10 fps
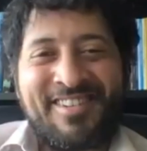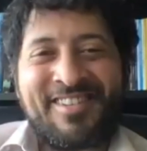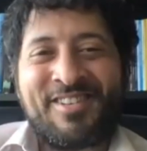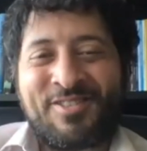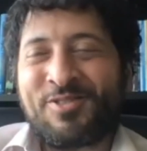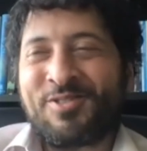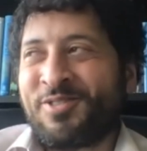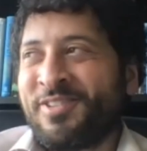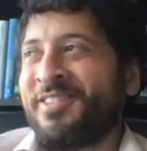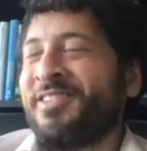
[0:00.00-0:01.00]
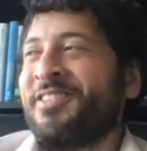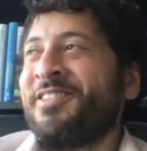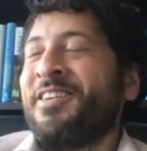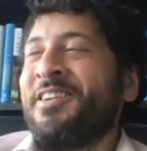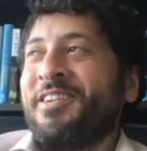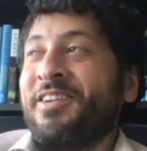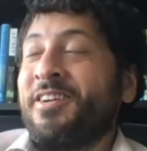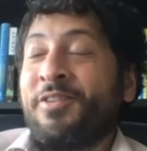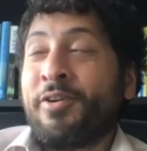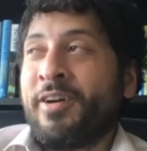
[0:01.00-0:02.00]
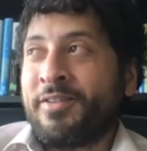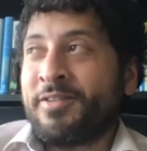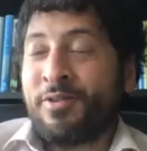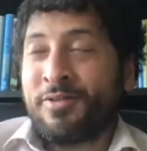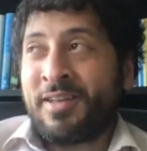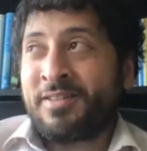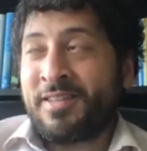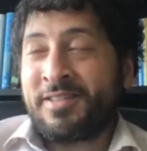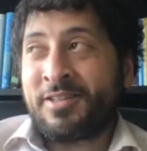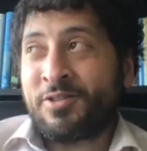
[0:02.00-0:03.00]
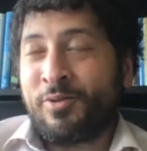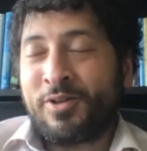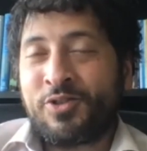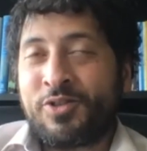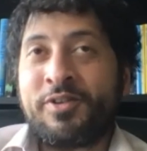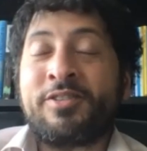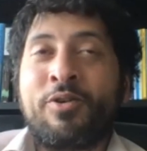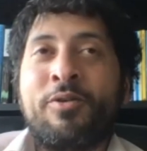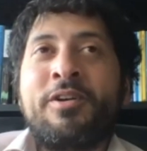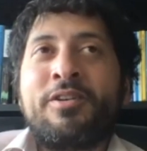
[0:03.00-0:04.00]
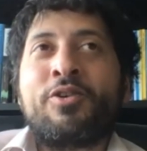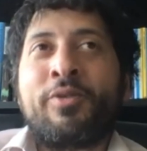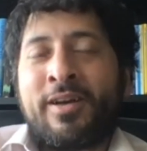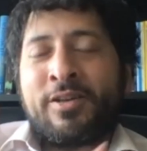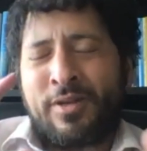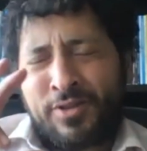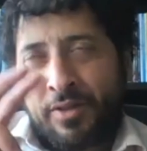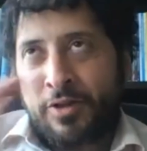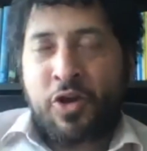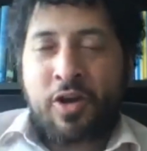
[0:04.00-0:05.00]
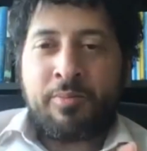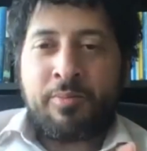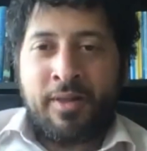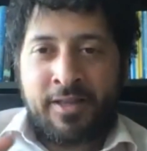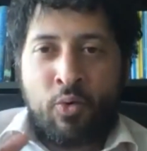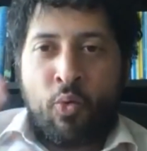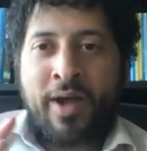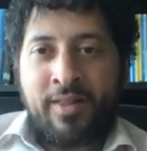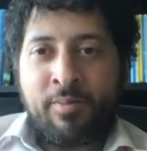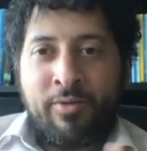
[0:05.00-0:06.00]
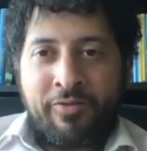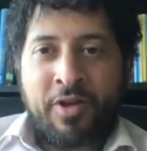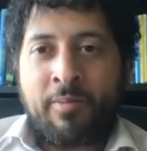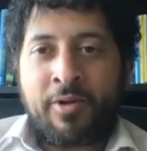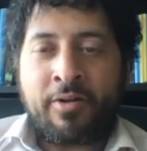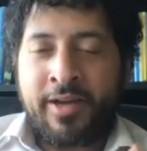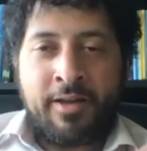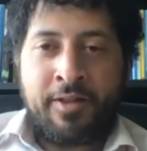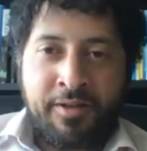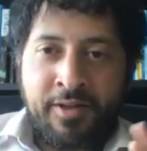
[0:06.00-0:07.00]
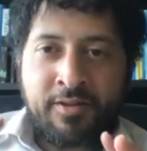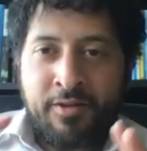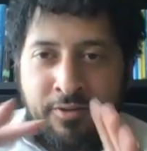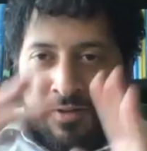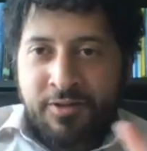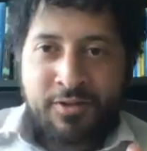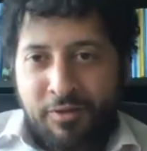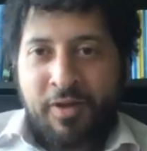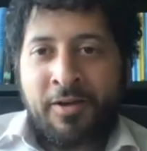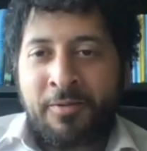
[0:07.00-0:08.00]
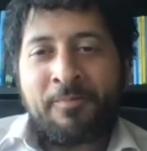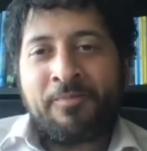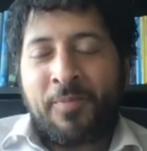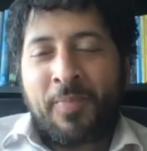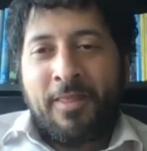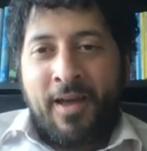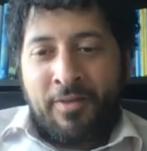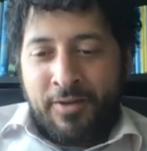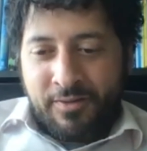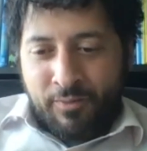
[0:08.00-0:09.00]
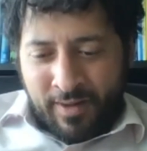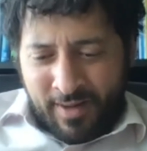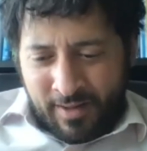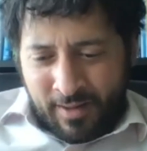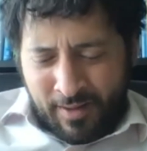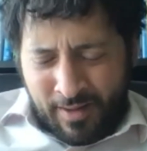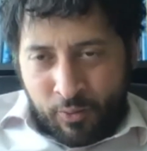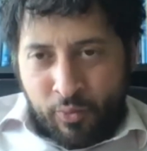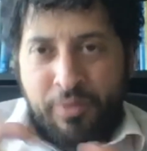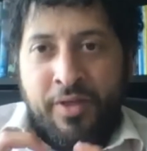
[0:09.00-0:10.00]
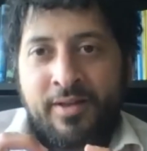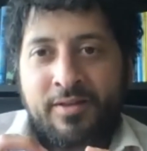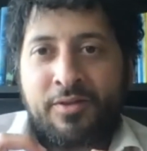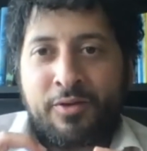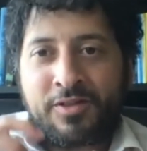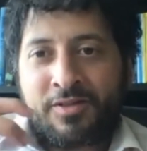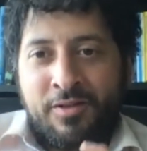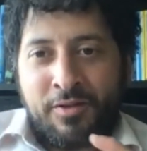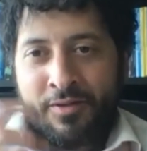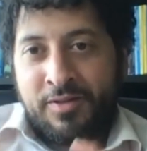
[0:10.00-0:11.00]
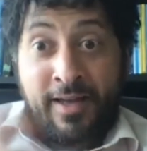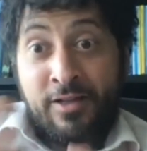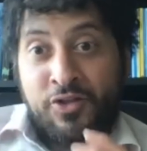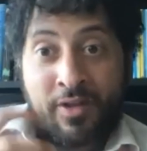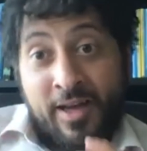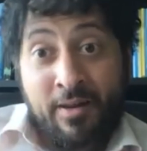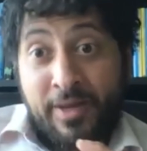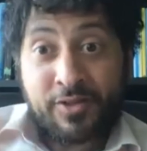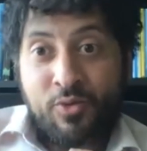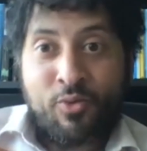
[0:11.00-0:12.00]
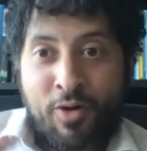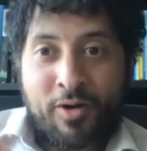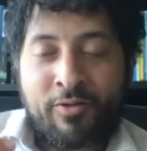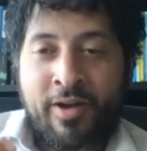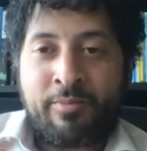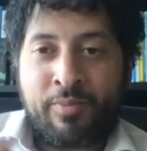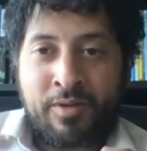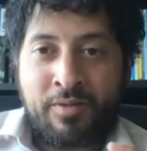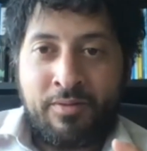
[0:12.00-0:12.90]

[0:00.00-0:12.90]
Yeah, sure. Yeah. No, yeah. That's an excellent question. Yeah. So I think you're talking about like the white label phenomenon, right? Yeah. That there's this thing, and then within it, there's engine that kind of makes it work, right? But